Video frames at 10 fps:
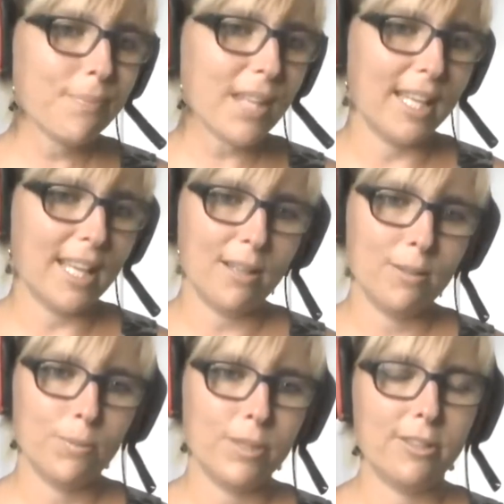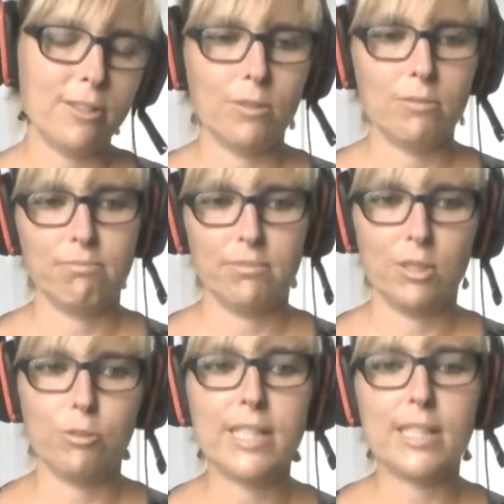yeah, were no no
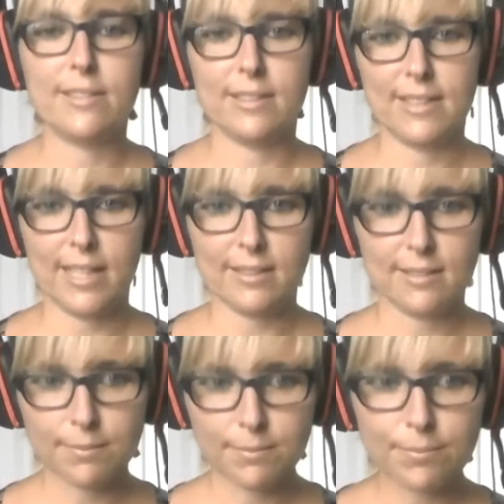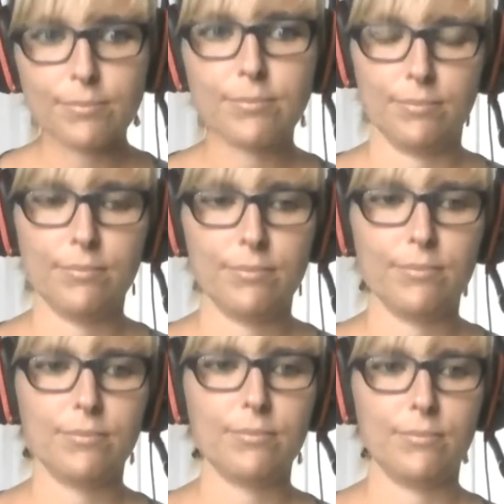real success.
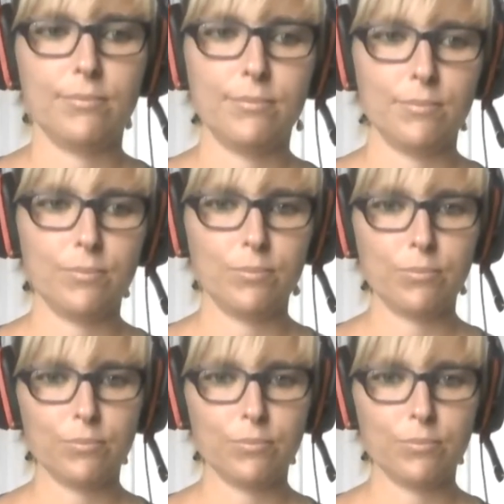Mm-hmm. Thank